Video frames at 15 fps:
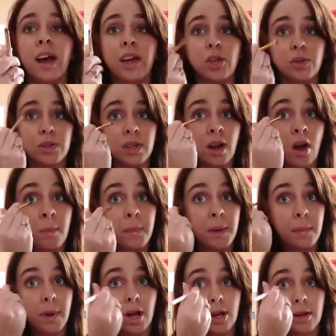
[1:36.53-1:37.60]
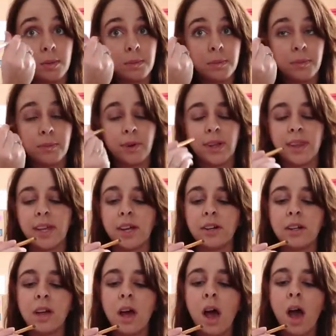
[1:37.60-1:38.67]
I used it on my bottom right there.